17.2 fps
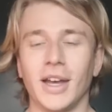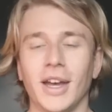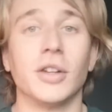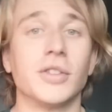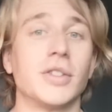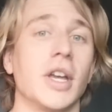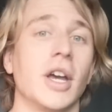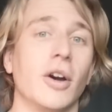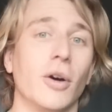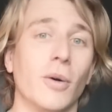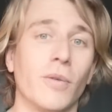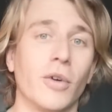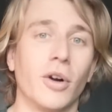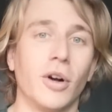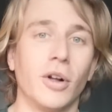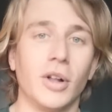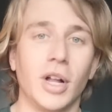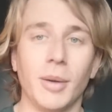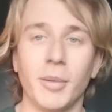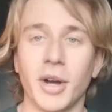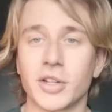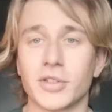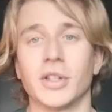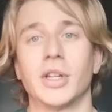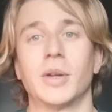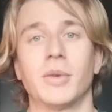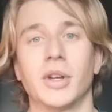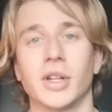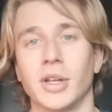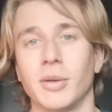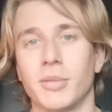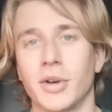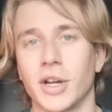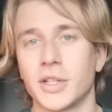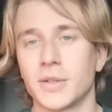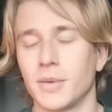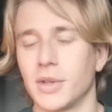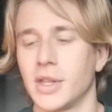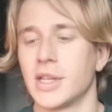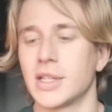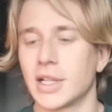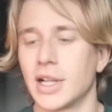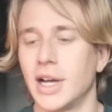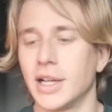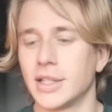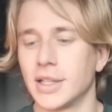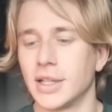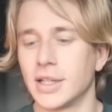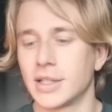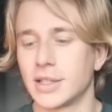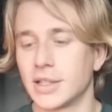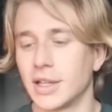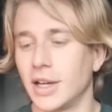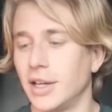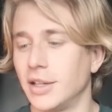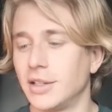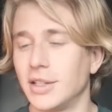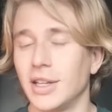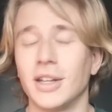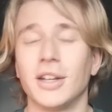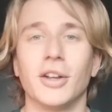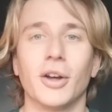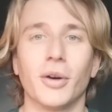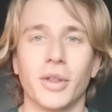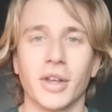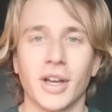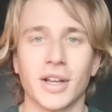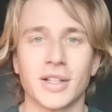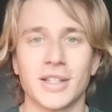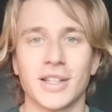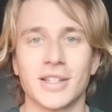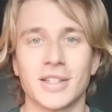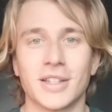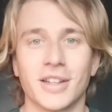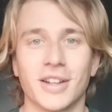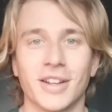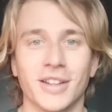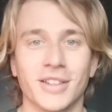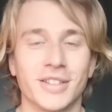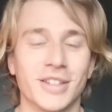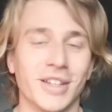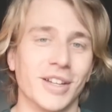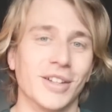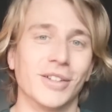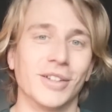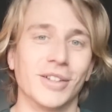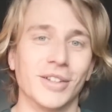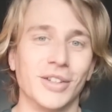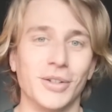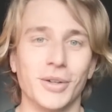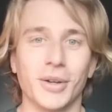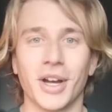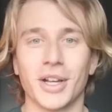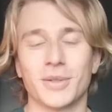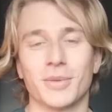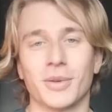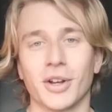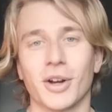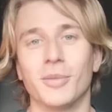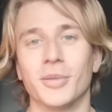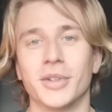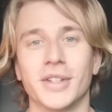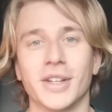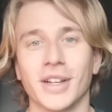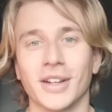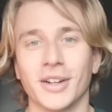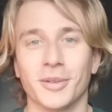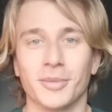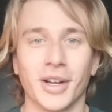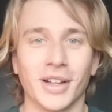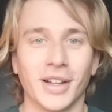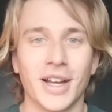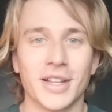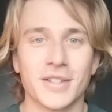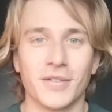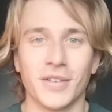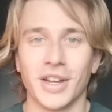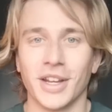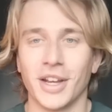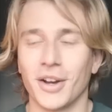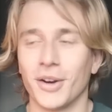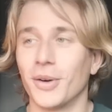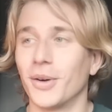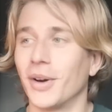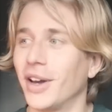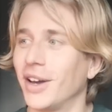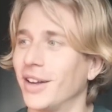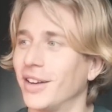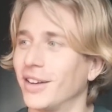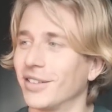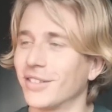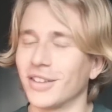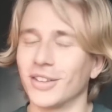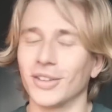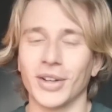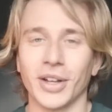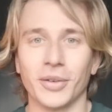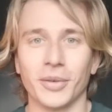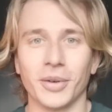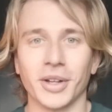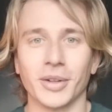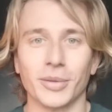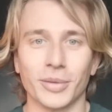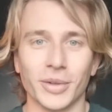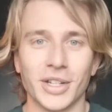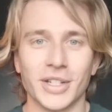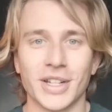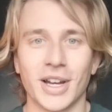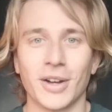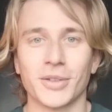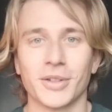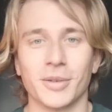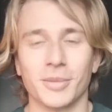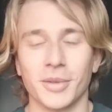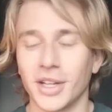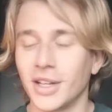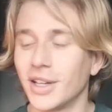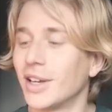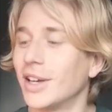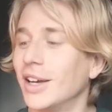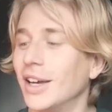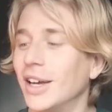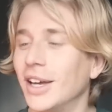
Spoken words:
And so yeah, overall, I'm actually really impressed with these glasses. I didn't know they existed until you guys were commenting on my last video and until Nreal reached out to me.